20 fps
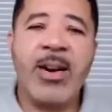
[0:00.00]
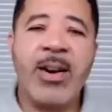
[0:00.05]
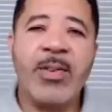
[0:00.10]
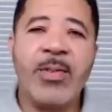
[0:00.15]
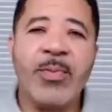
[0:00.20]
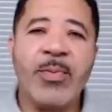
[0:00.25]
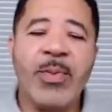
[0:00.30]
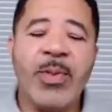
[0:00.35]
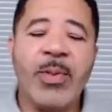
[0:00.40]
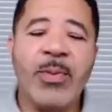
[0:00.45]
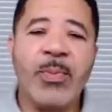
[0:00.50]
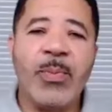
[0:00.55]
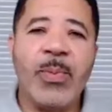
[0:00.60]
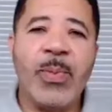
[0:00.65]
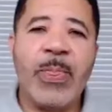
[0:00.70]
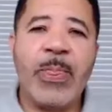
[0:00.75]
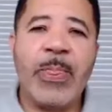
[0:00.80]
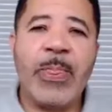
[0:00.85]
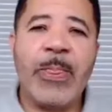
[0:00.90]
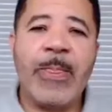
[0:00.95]
So how have you seen
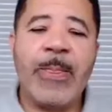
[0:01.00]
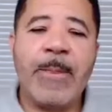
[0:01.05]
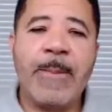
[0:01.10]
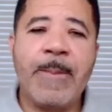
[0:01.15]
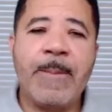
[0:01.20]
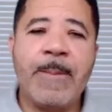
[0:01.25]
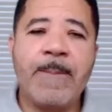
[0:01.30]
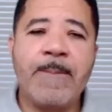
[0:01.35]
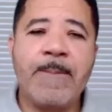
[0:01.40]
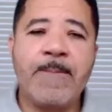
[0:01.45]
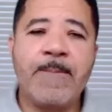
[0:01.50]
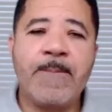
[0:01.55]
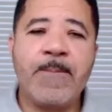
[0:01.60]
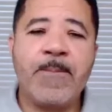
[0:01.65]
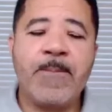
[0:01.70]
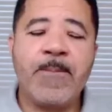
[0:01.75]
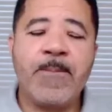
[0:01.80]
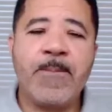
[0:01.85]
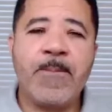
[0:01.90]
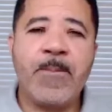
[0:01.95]
your growth
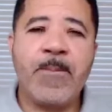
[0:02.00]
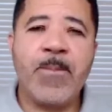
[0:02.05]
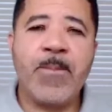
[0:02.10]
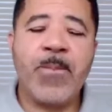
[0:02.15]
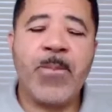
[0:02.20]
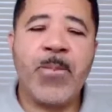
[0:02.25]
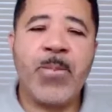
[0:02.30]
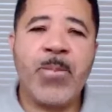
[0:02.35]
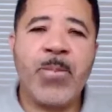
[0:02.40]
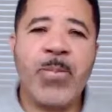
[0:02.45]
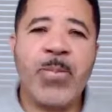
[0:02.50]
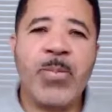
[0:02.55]
transform